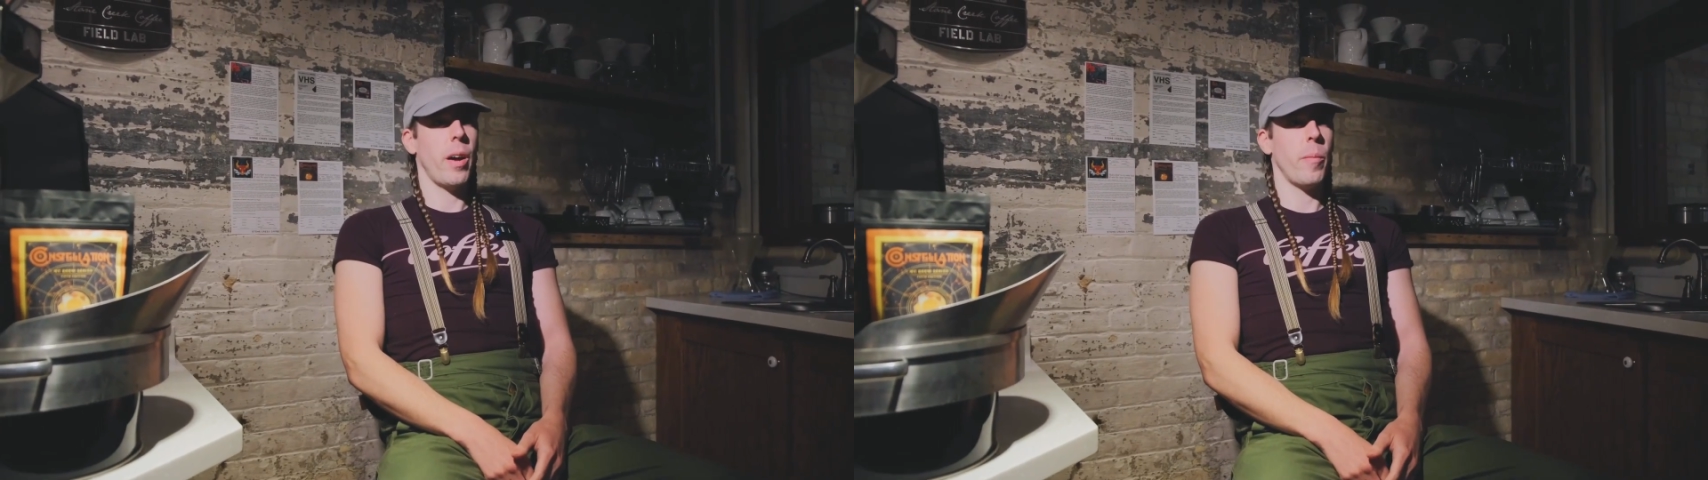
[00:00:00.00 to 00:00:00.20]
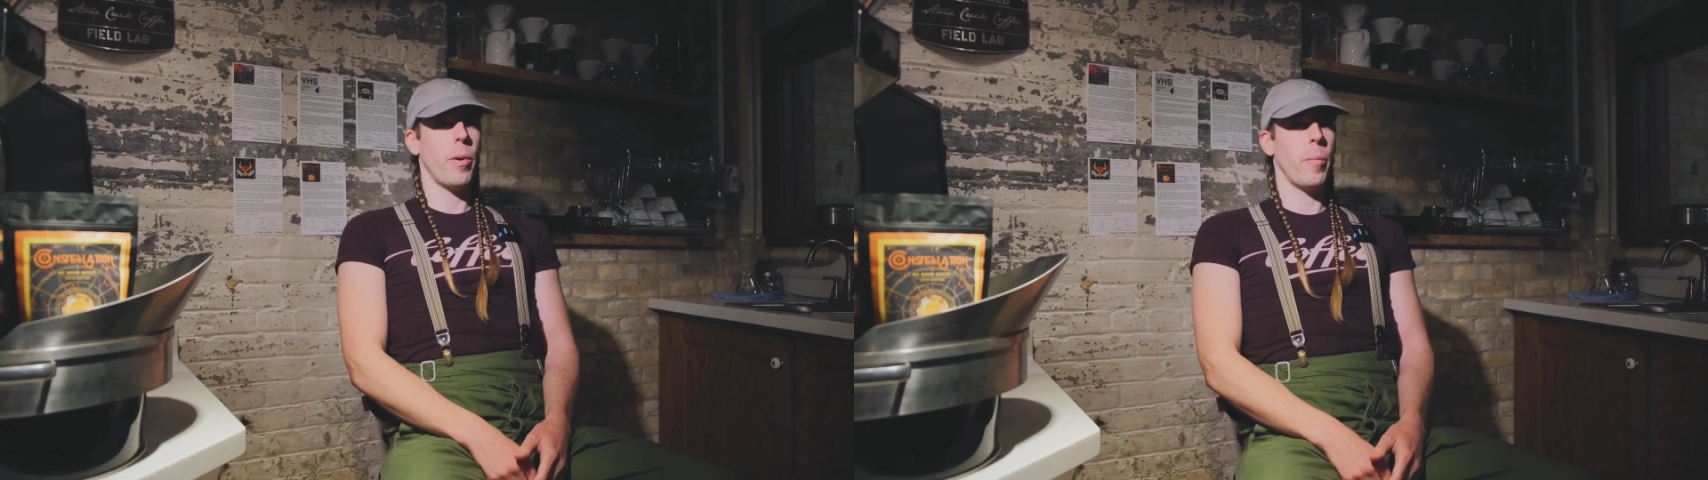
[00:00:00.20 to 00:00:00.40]

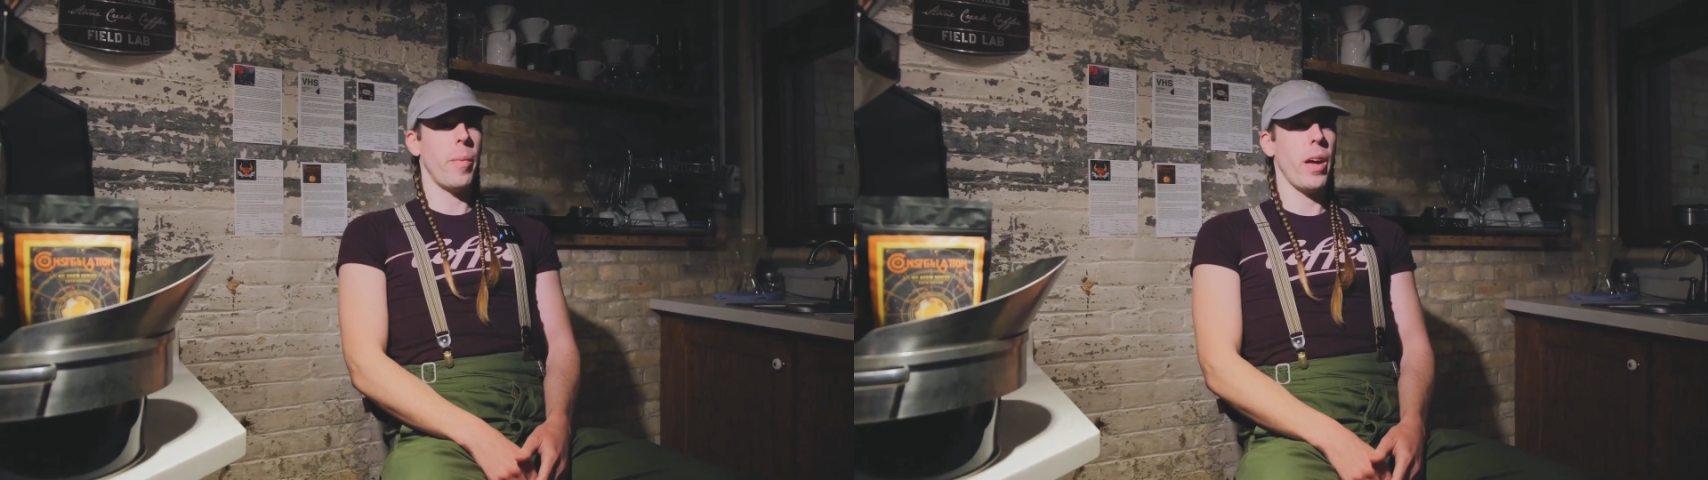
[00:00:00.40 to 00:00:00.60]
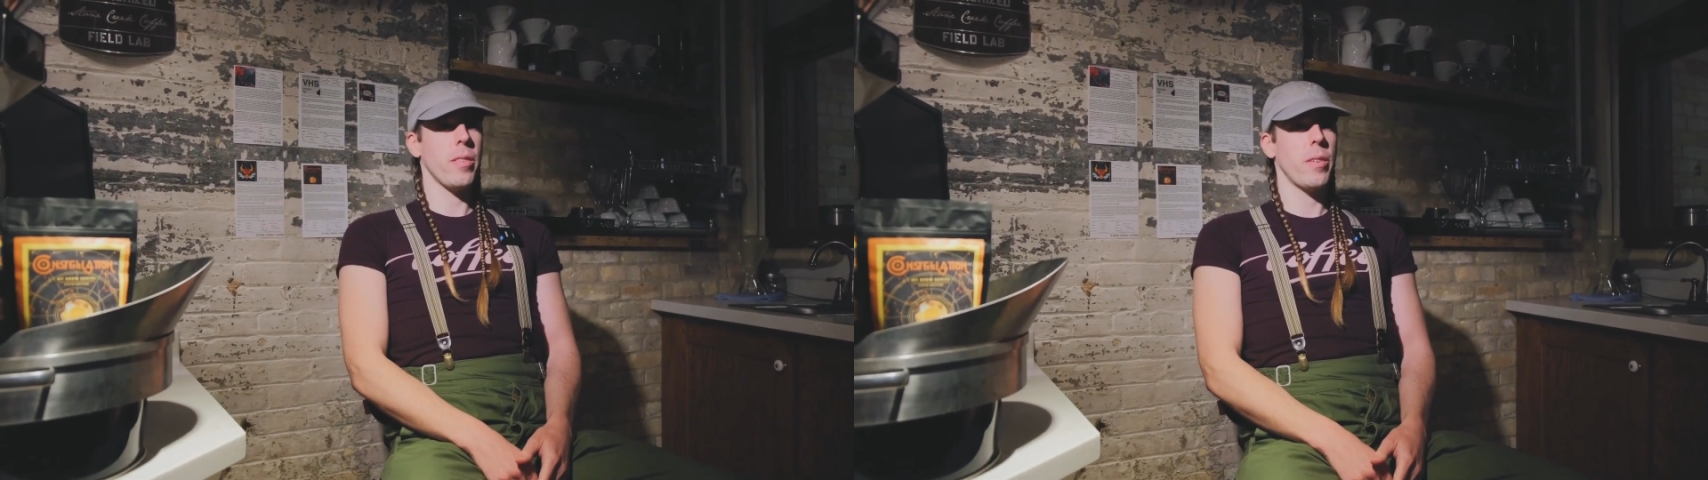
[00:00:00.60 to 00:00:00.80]
I'm a
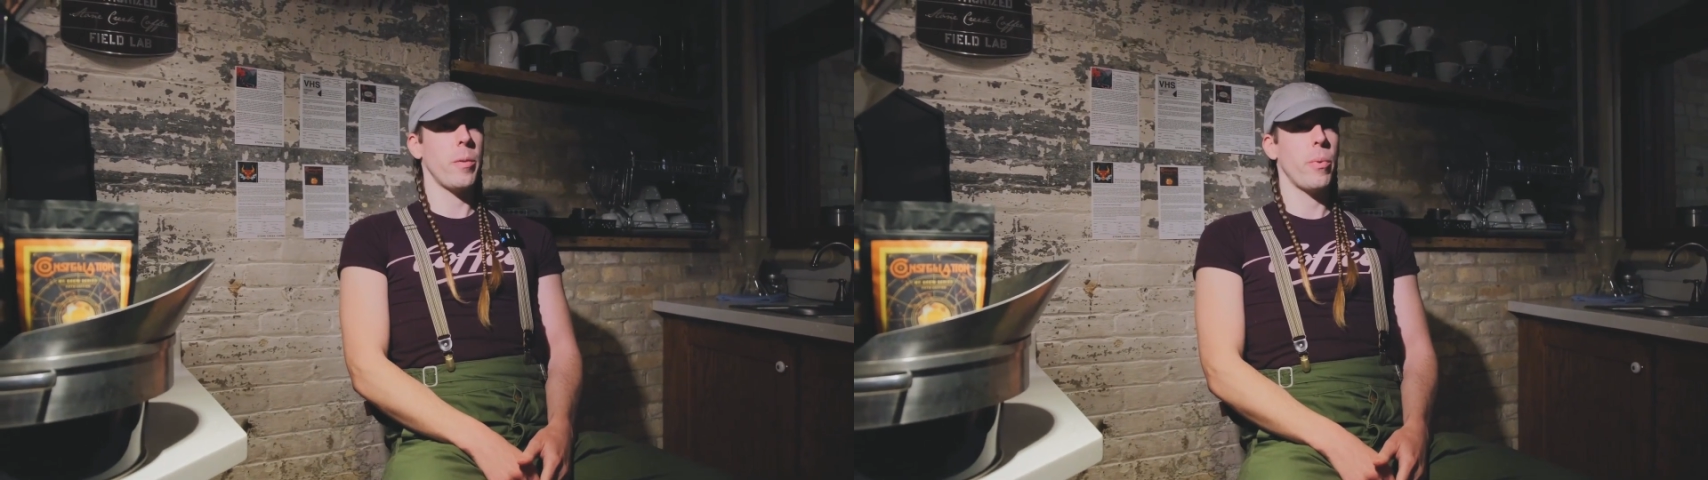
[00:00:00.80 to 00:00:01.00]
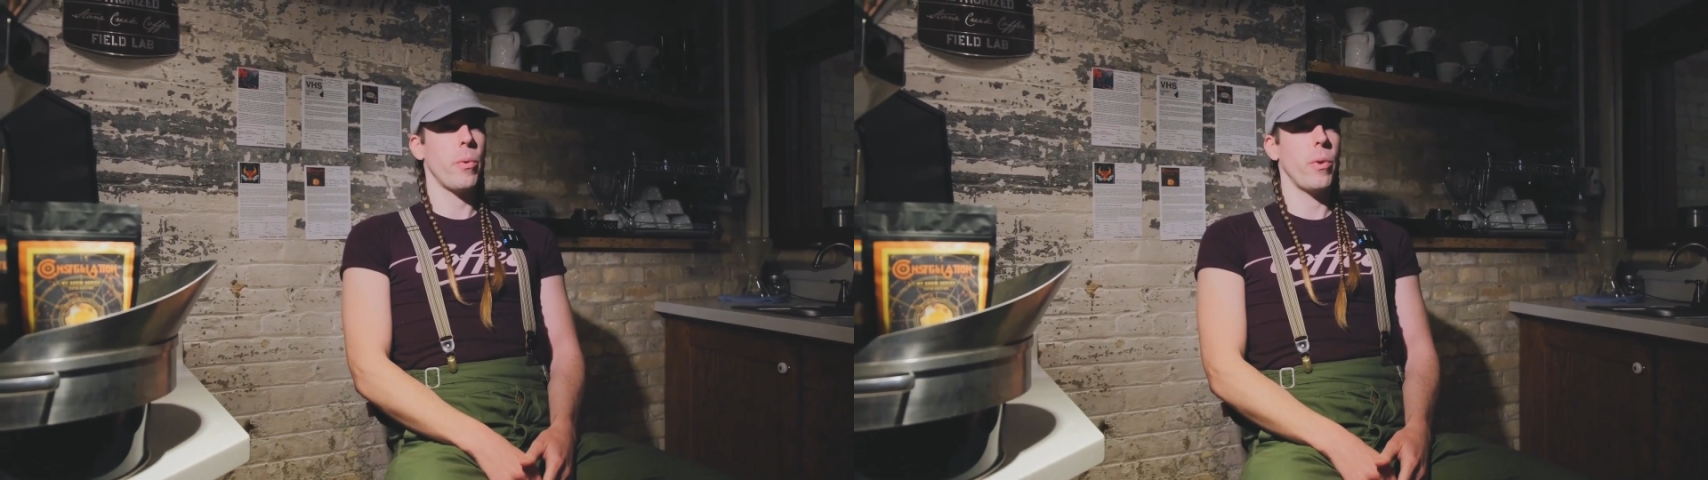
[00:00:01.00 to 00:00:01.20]

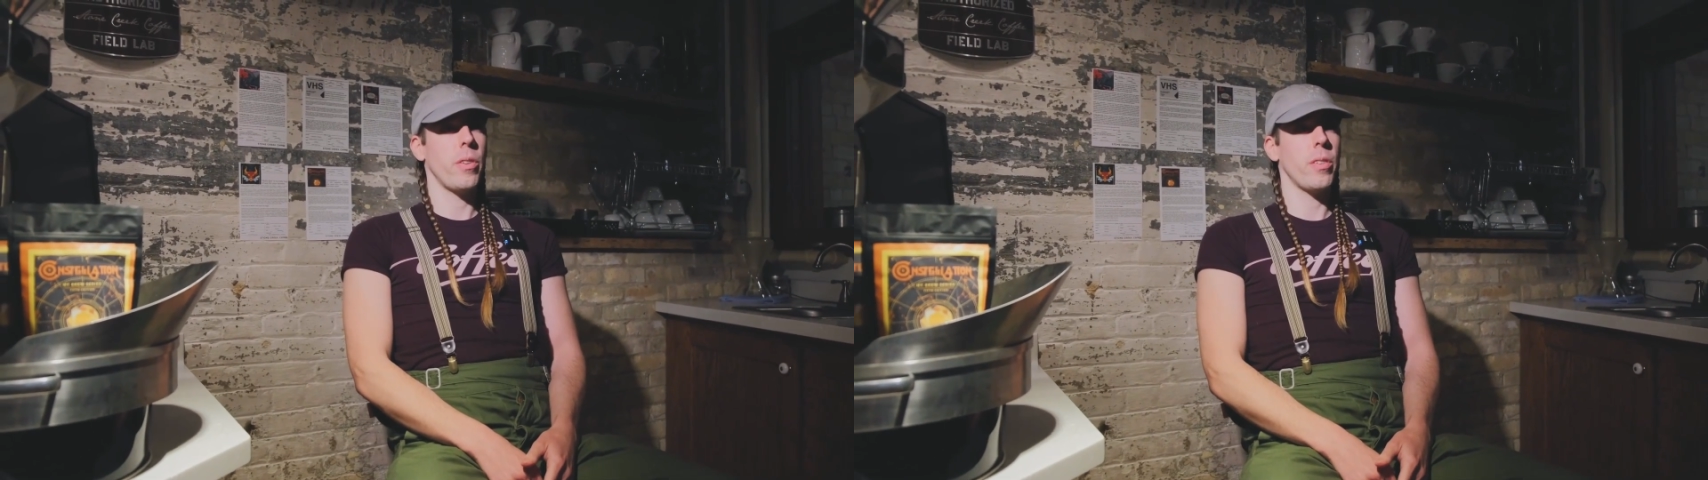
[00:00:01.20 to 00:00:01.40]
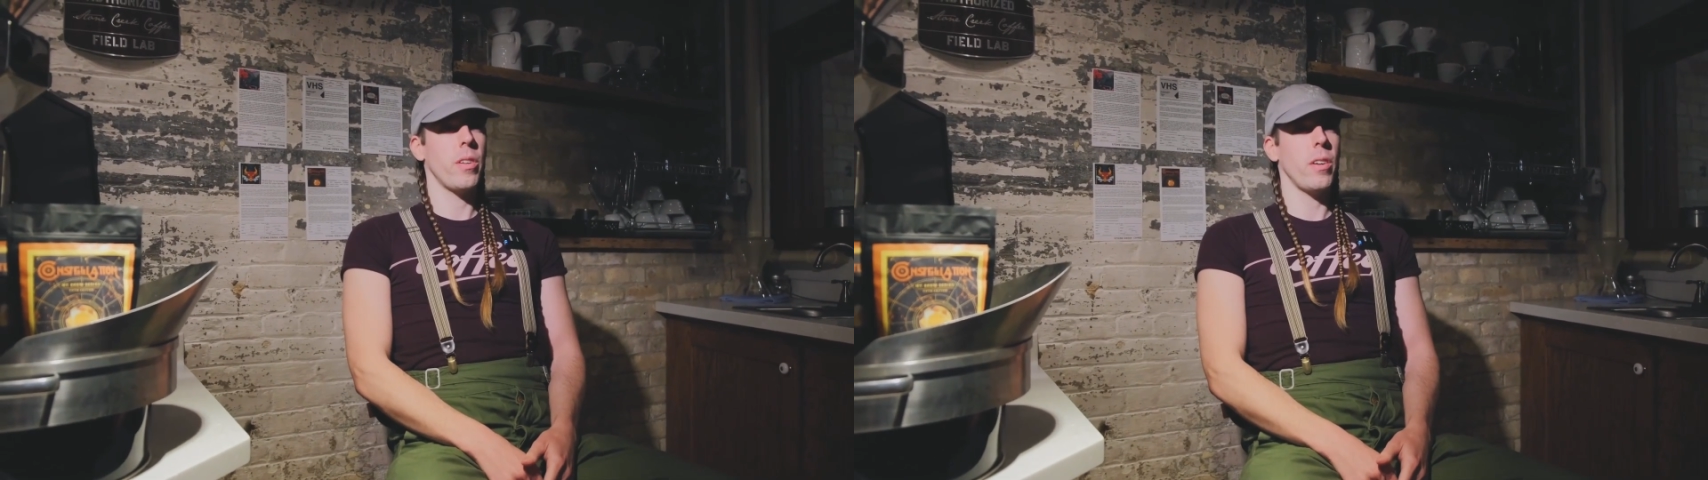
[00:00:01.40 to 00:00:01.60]
master
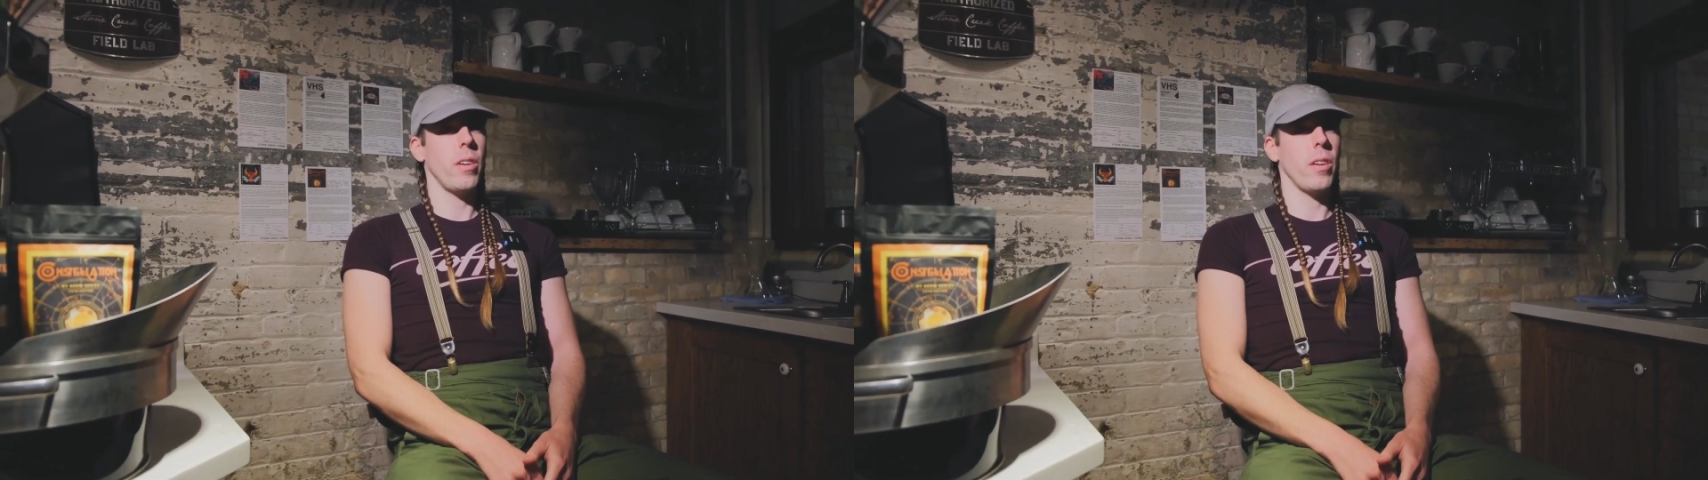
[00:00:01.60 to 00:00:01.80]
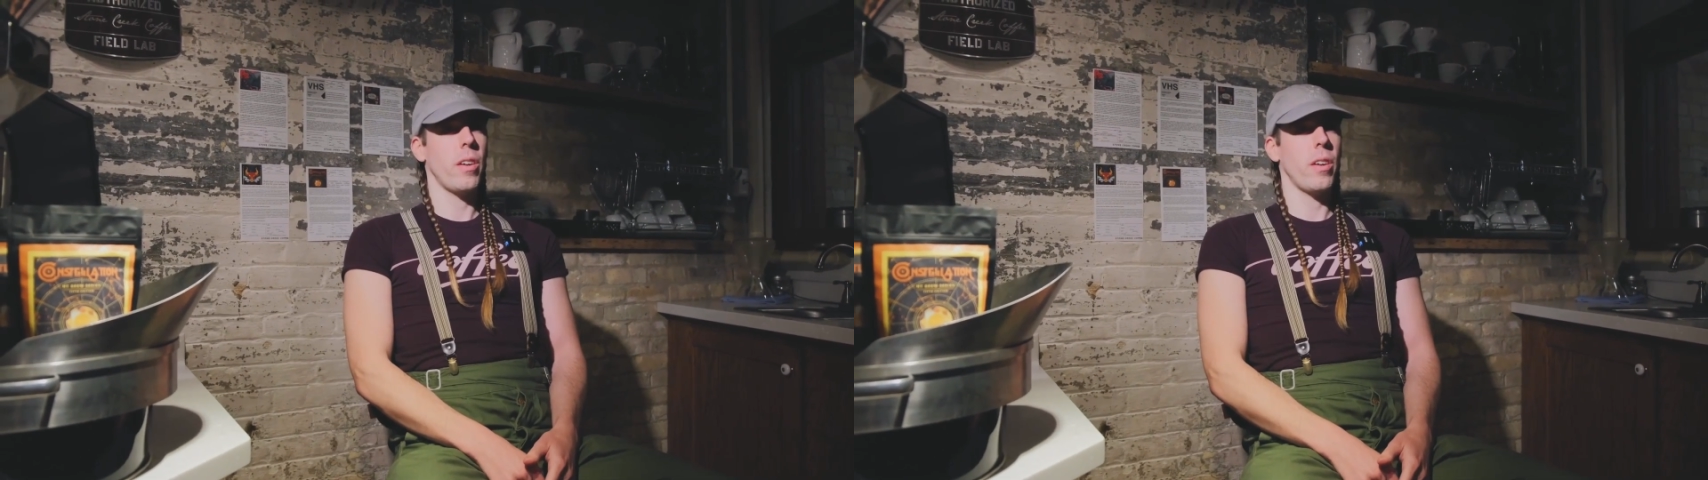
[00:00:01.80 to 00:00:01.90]
barista